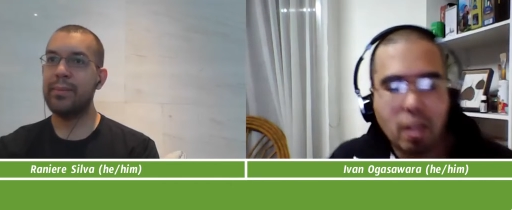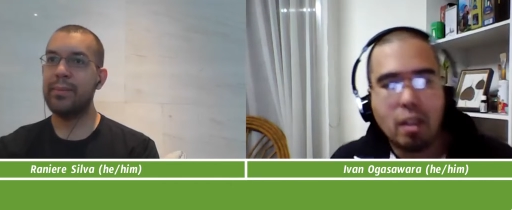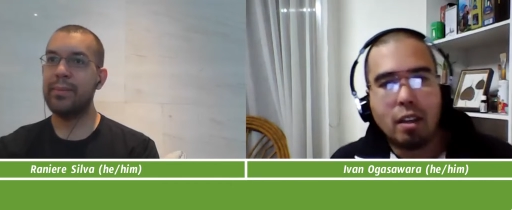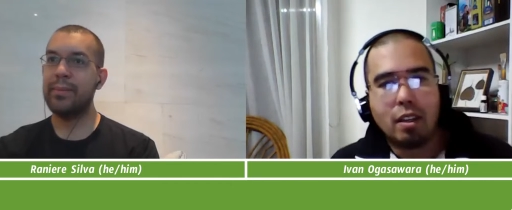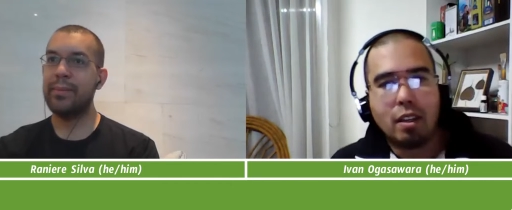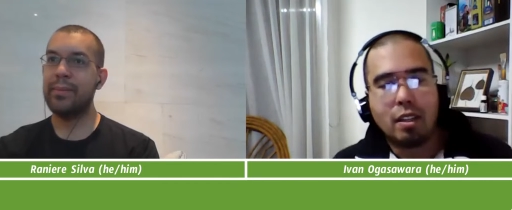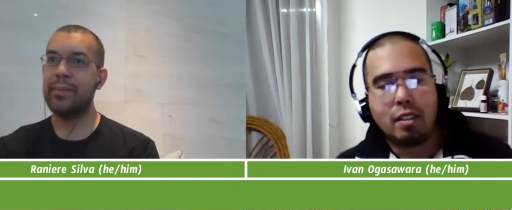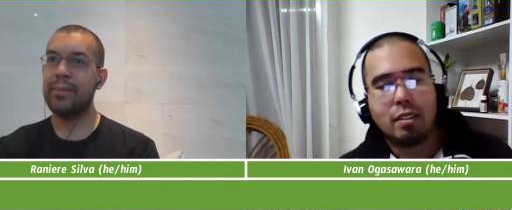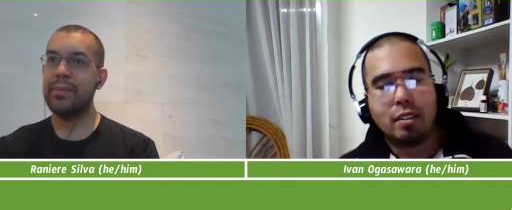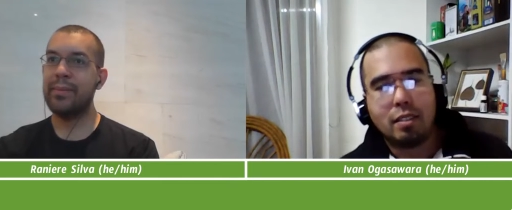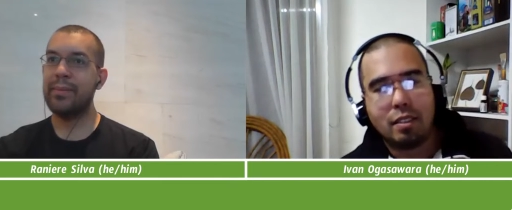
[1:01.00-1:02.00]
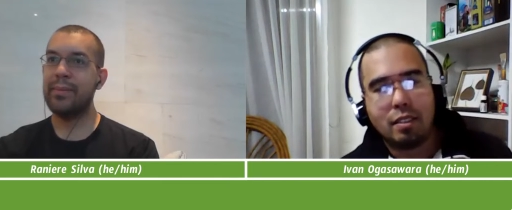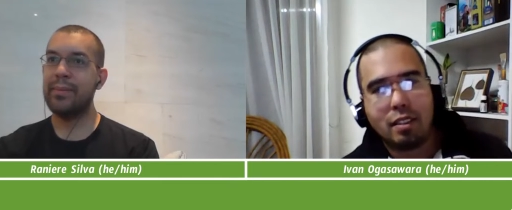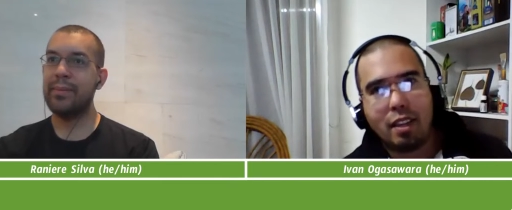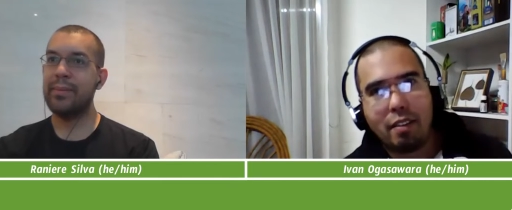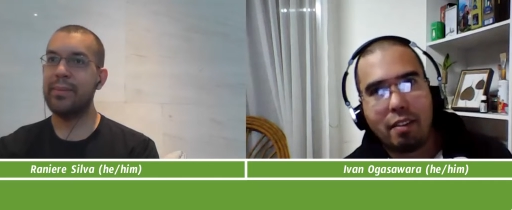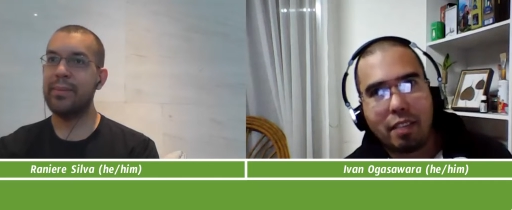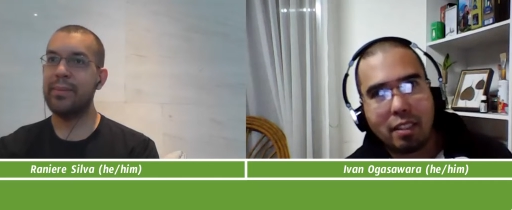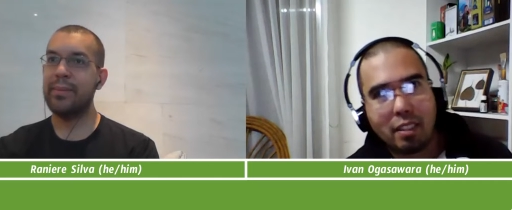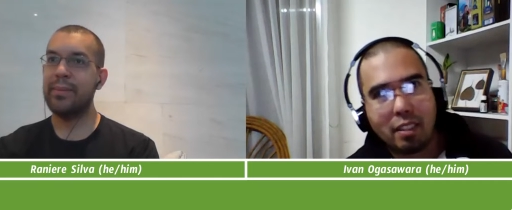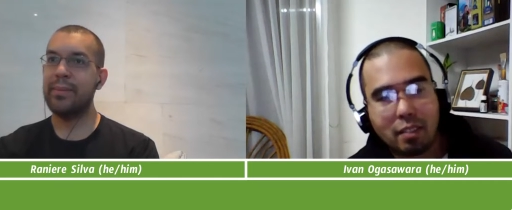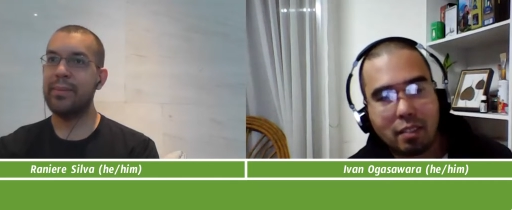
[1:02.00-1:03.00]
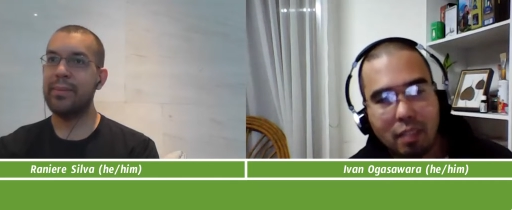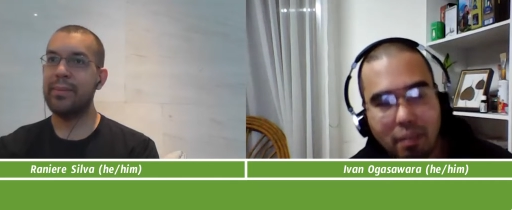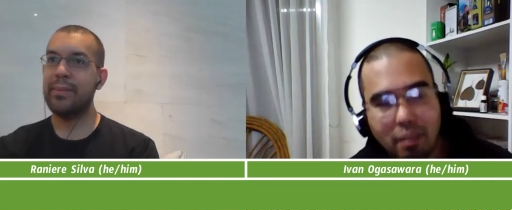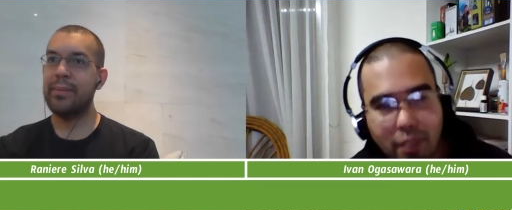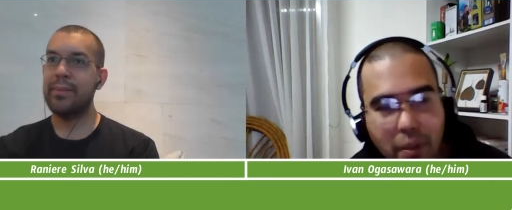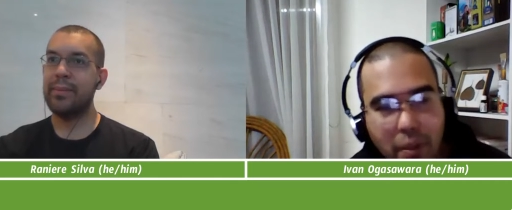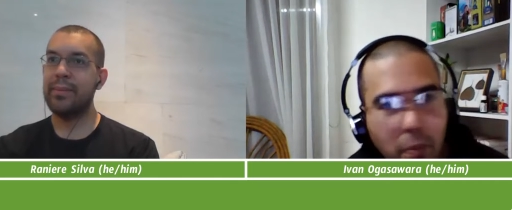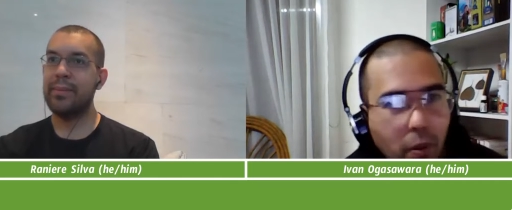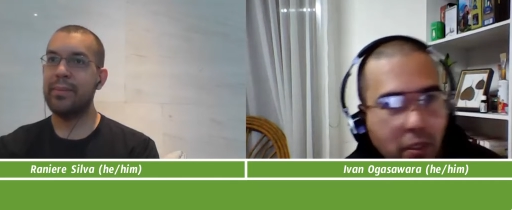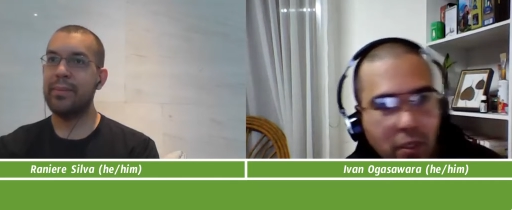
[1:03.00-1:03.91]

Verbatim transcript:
Speaker 1: Uh, yeah, I think that's a very important